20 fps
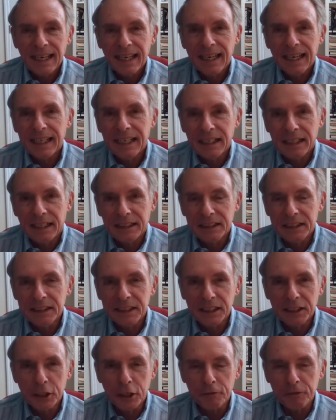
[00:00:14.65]
and I'd like to
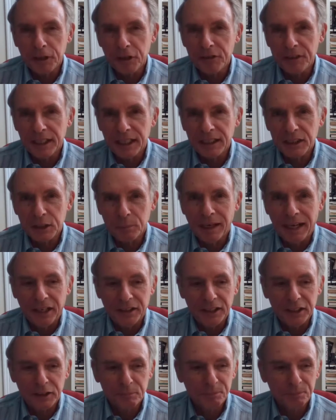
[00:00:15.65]
tell you a few things
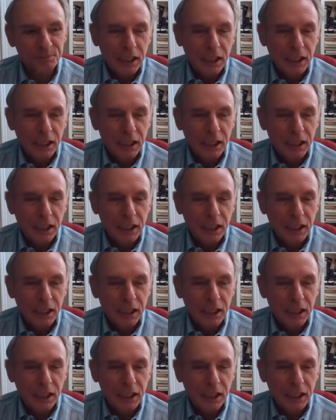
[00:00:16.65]
about it.